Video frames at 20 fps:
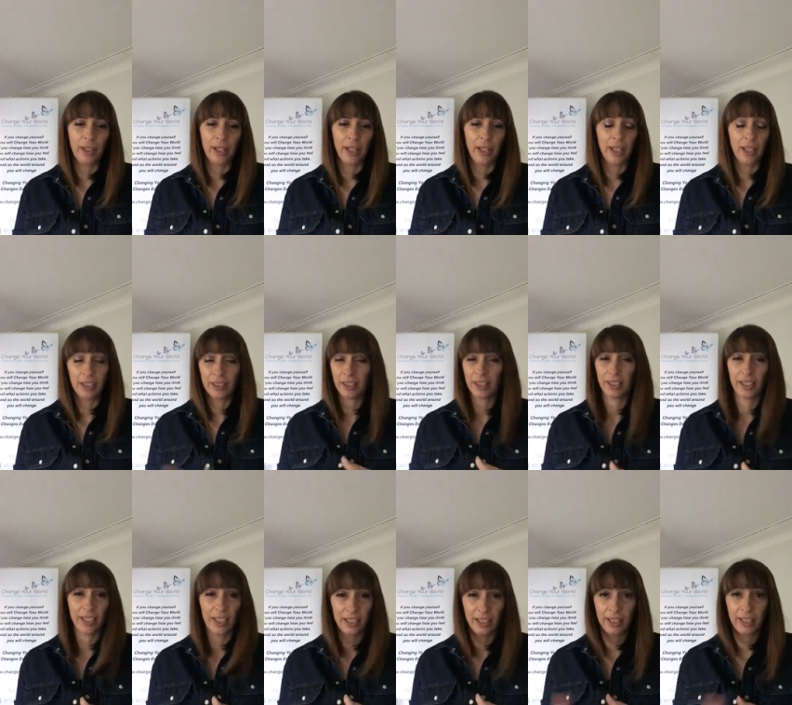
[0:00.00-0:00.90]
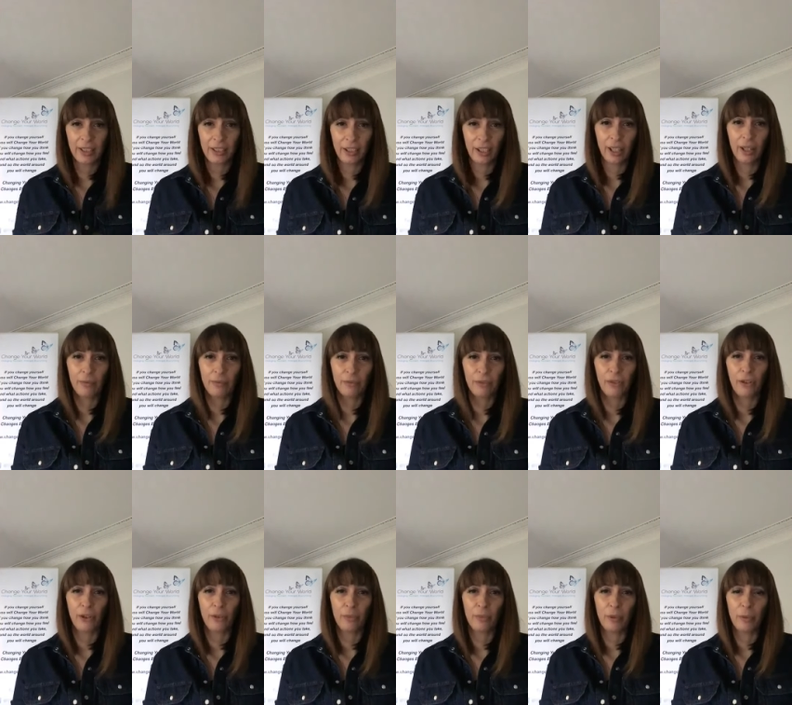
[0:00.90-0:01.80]
uh, as I say, it didn't come
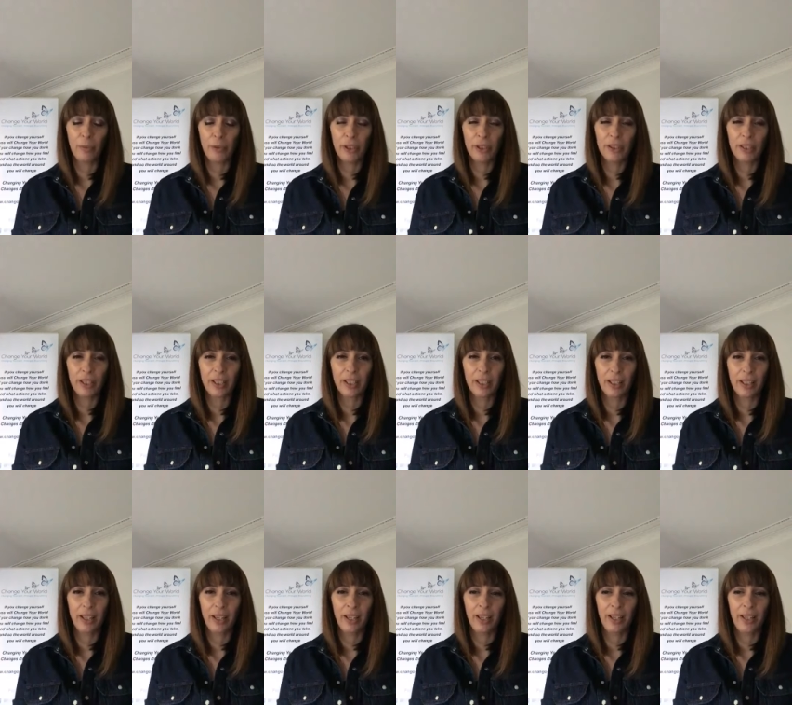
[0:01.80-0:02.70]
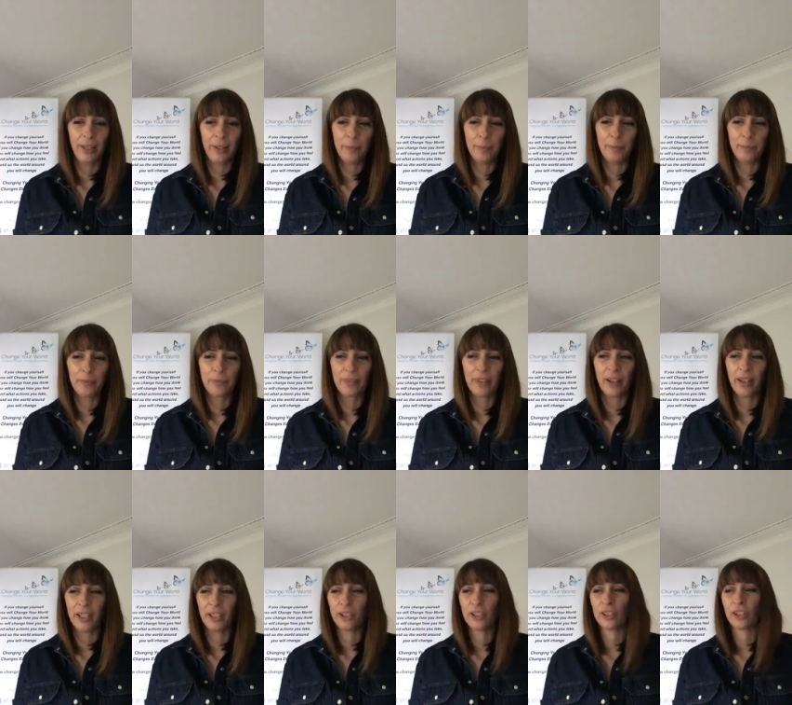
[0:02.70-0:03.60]
from the book um,
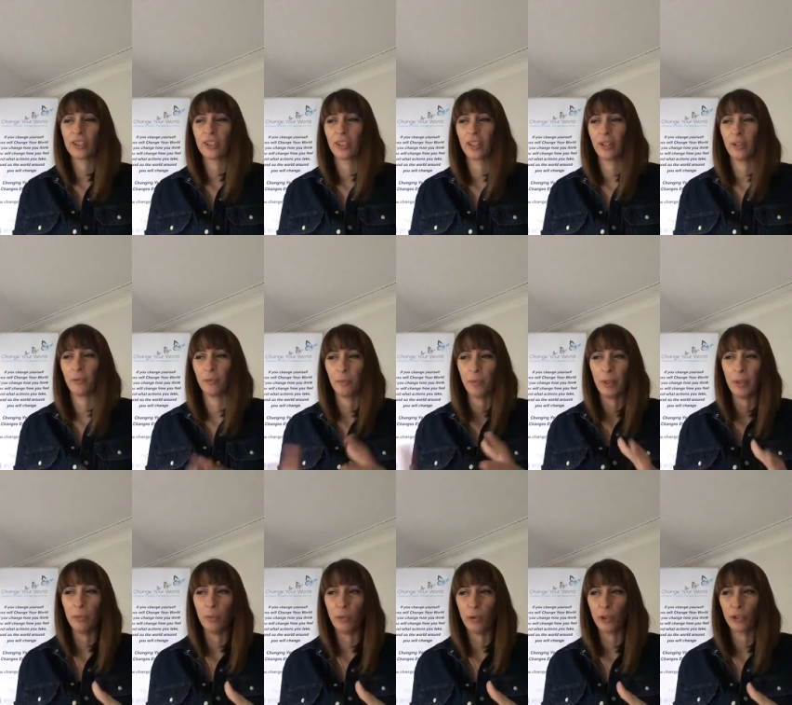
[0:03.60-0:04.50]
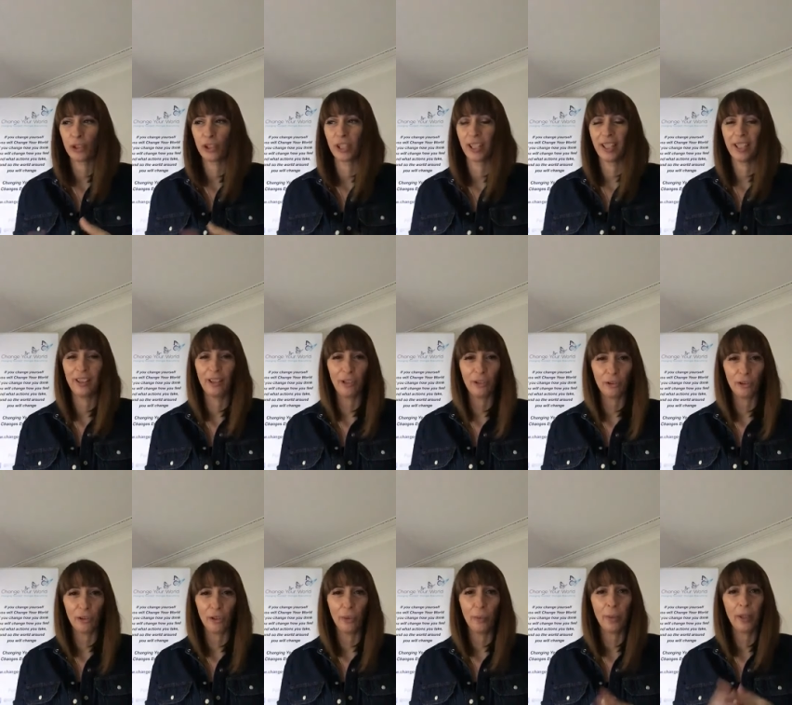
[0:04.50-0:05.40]
I just have been watching the
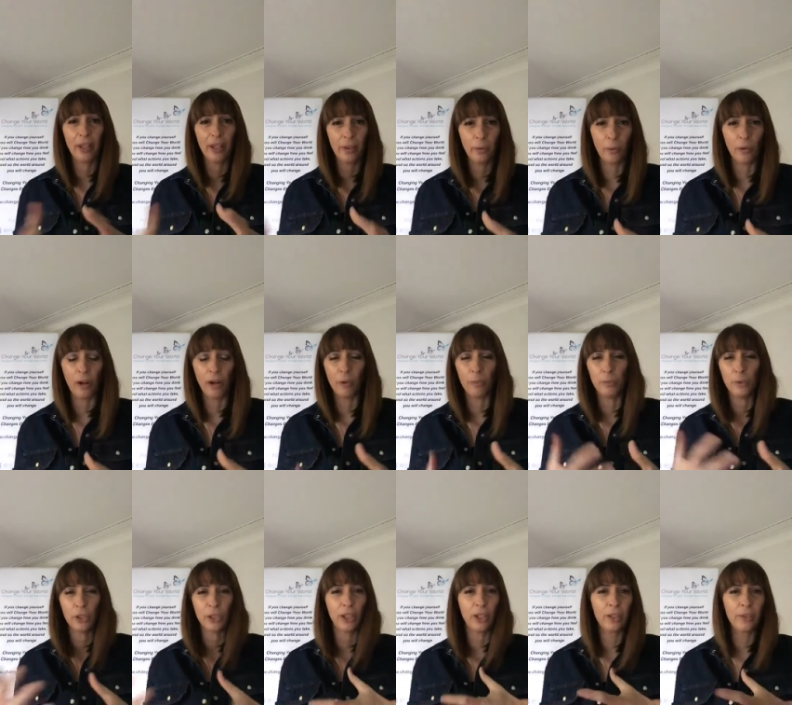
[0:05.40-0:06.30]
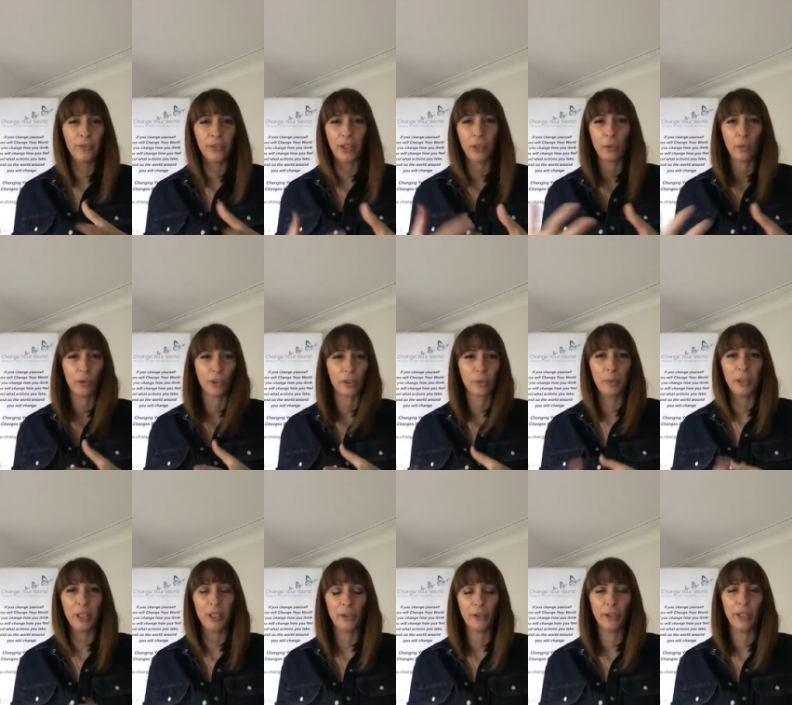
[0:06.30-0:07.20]
group and observing what's
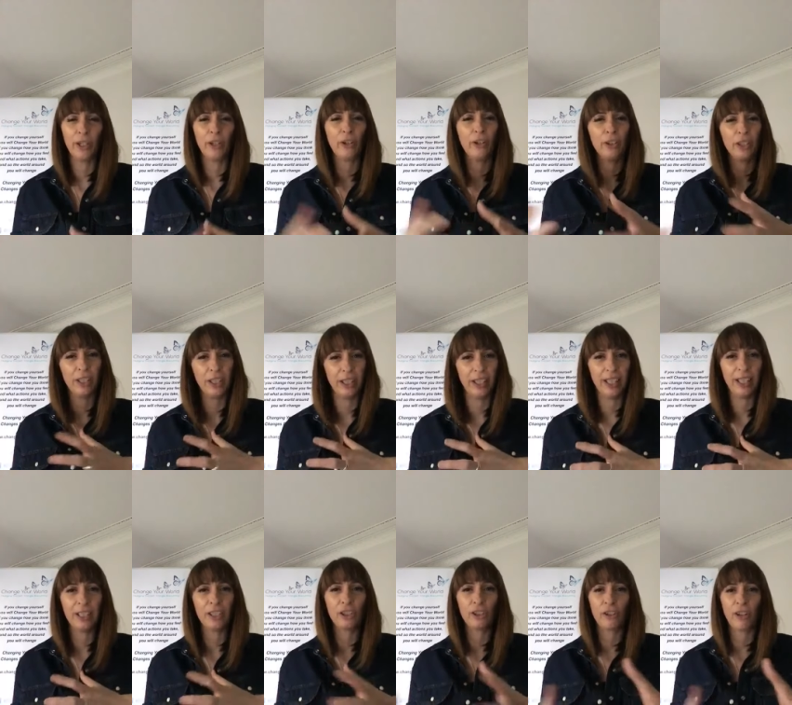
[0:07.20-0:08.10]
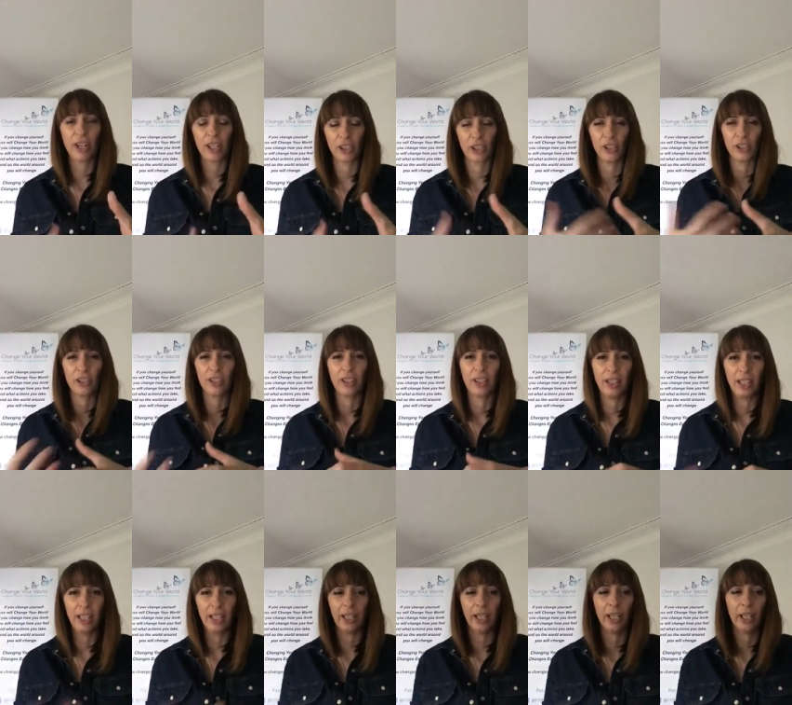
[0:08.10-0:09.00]
been going on in the interactions and
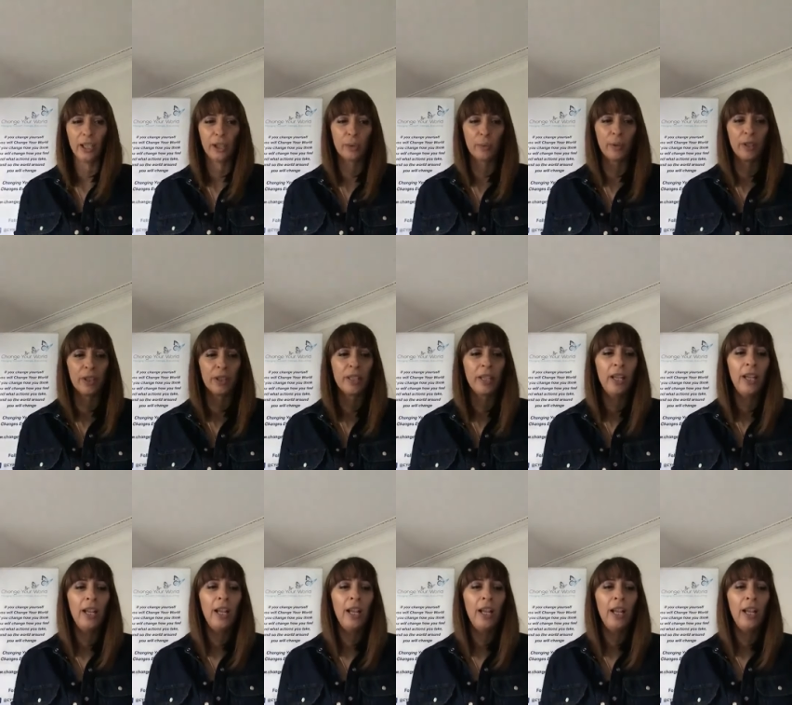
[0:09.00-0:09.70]
the engagement.